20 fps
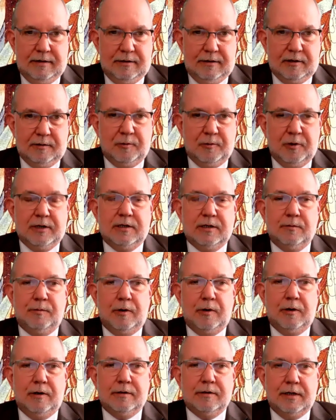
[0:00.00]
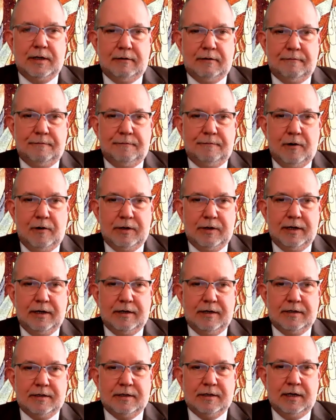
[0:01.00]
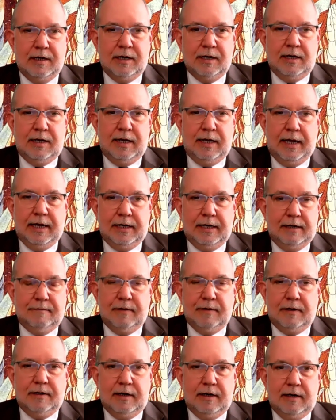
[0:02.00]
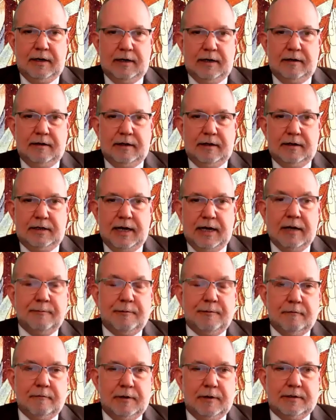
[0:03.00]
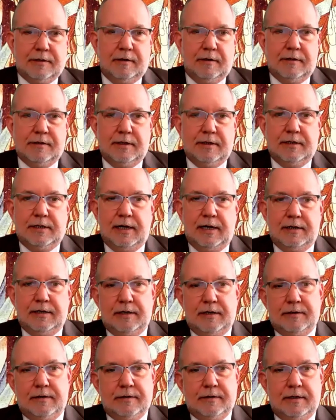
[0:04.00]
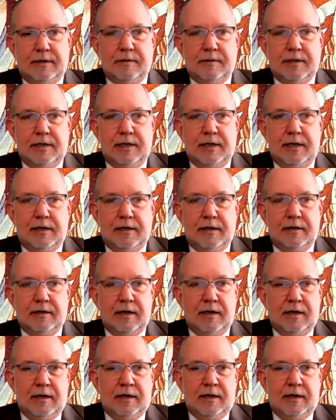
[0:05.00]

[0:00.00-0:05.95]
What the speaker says: those principles and that focus, and even the type of research that CIHS is interested in,